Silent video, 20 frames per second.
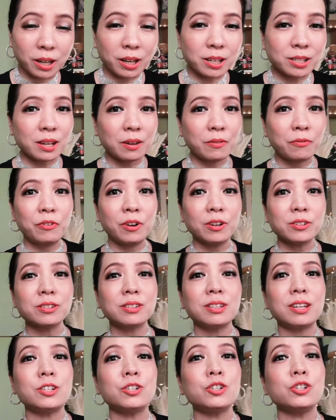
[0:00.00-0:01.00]
because I
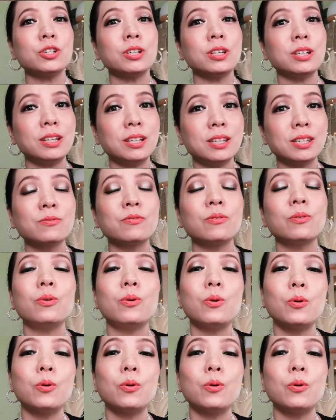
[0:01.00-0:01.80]
felt that she is